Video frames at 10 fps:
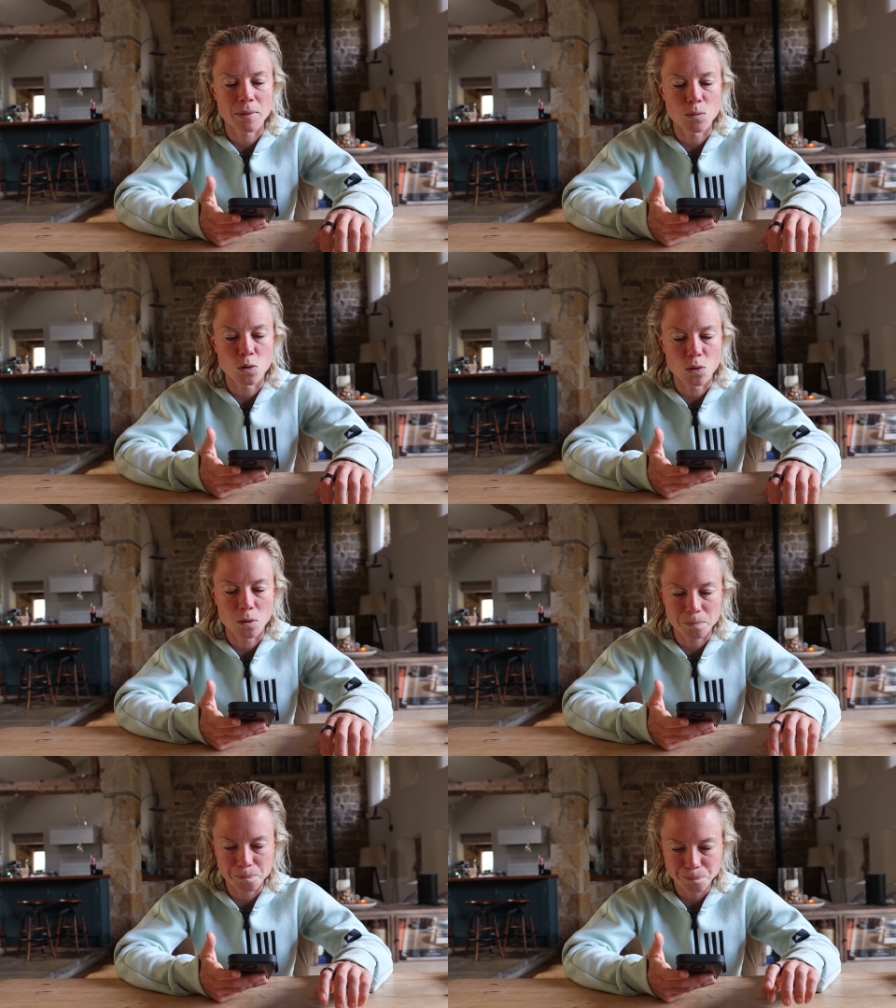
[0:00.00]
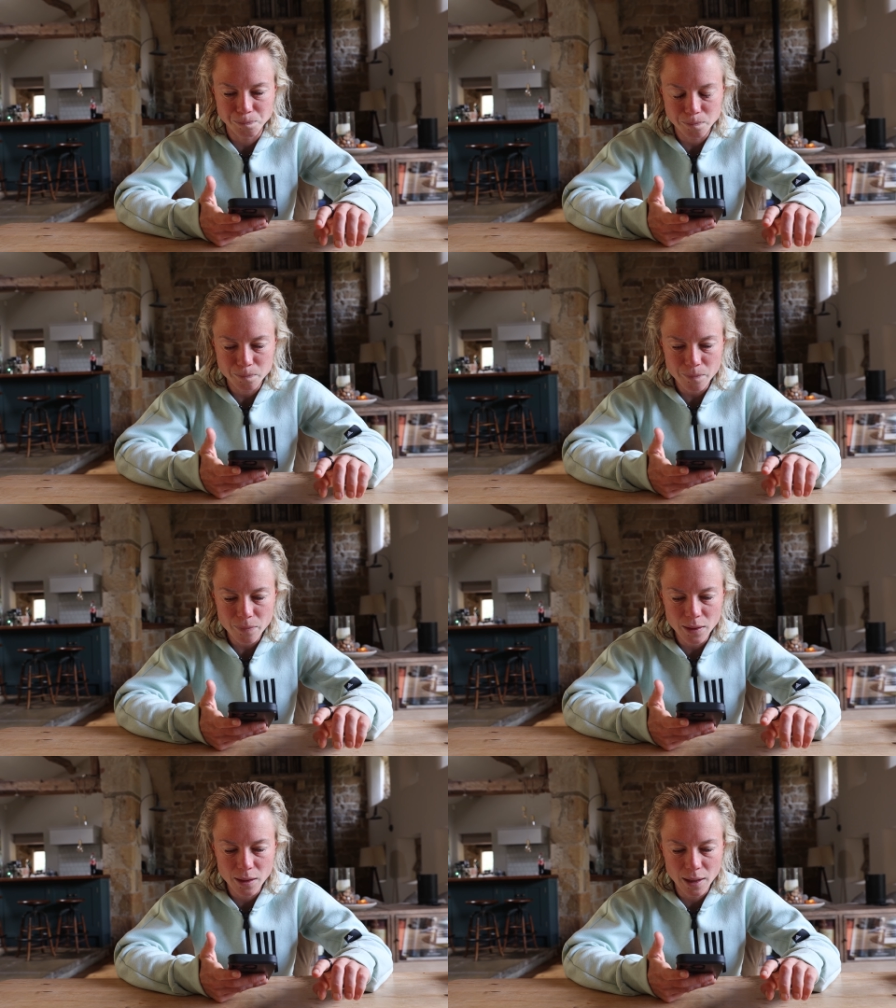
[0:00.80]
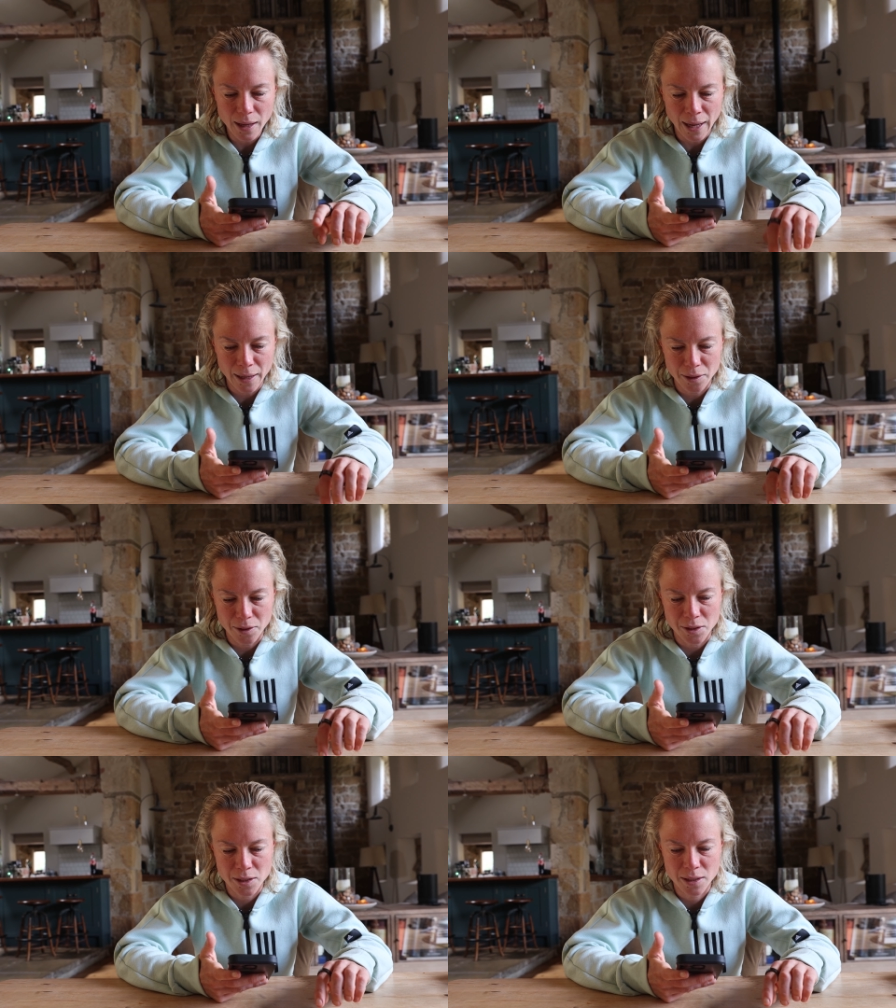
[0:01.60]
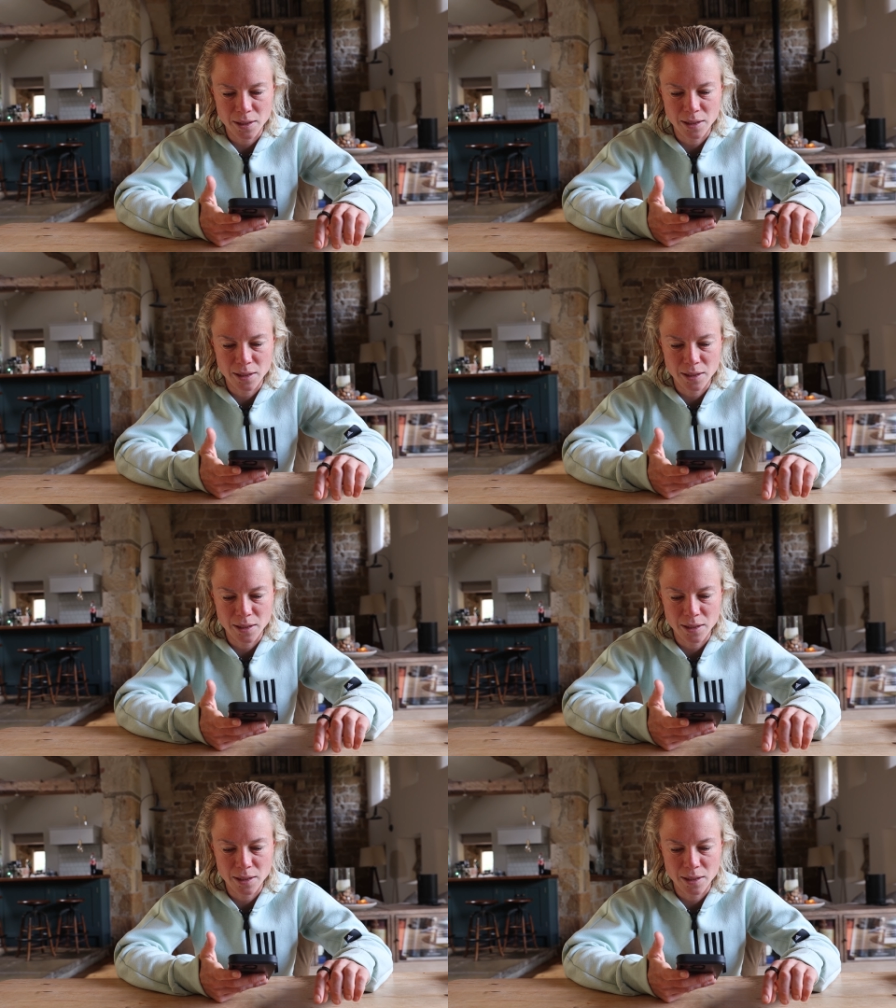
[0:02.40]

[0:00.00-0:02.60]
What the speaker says: a bit more, and